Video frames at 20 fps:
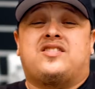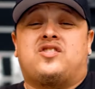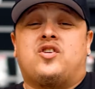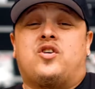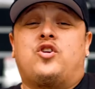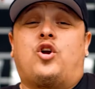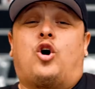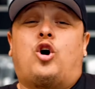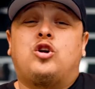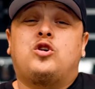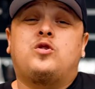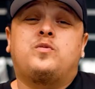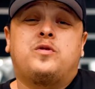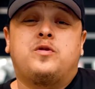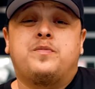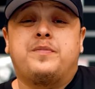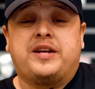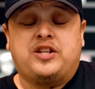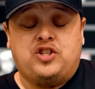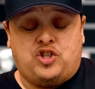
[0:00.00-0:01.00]
so an honorable
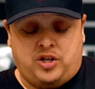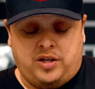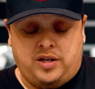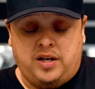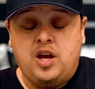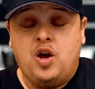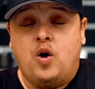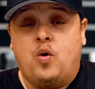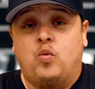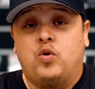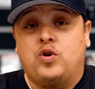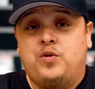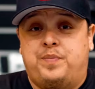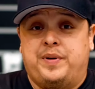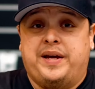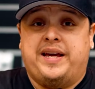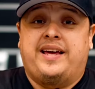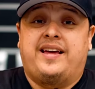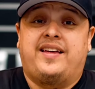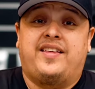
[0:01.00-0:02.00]
mention would
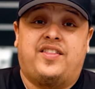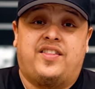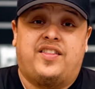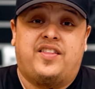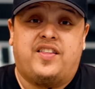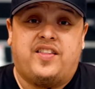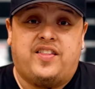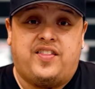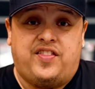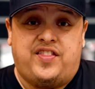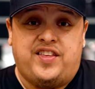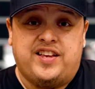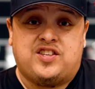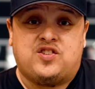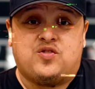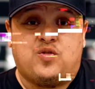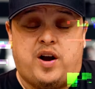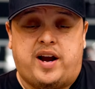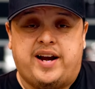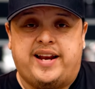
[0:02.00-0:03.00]
be
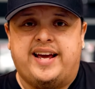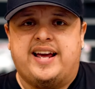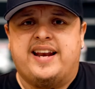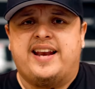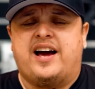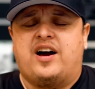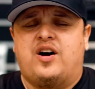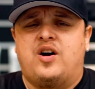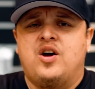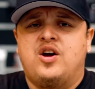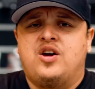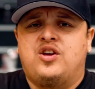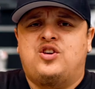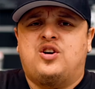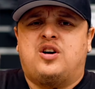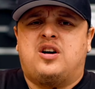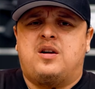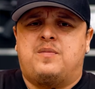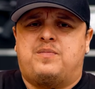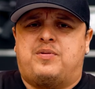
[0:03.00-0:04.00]
this right here. Now,
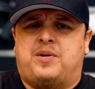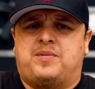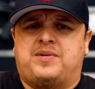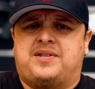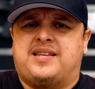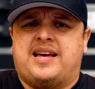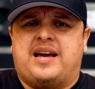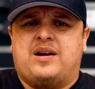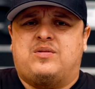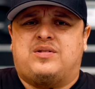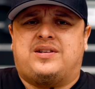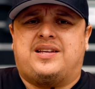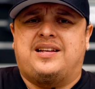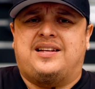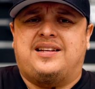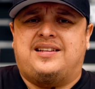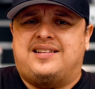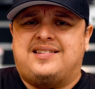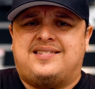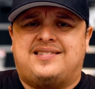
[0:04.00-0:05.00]
you're gonna probably say,
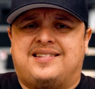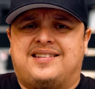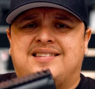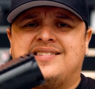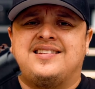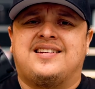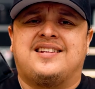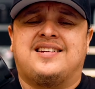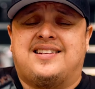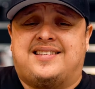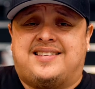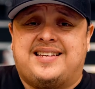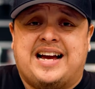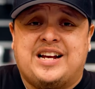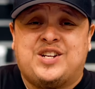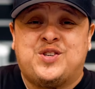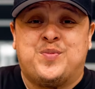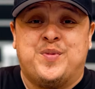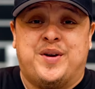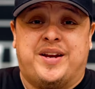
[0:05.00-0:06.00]
Gilly, this isn't an
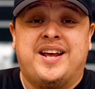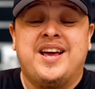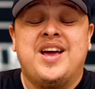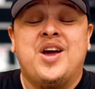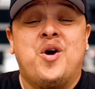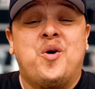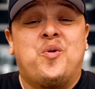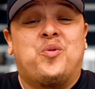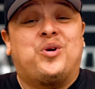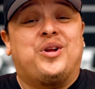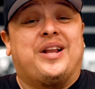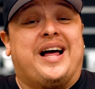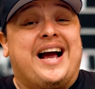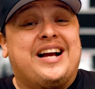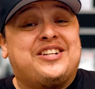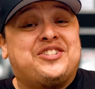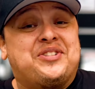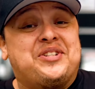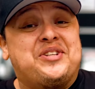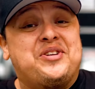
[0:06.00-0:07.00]
attachment. Well,
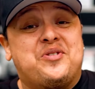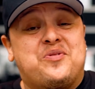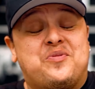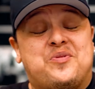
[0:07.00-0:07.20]
actually, you're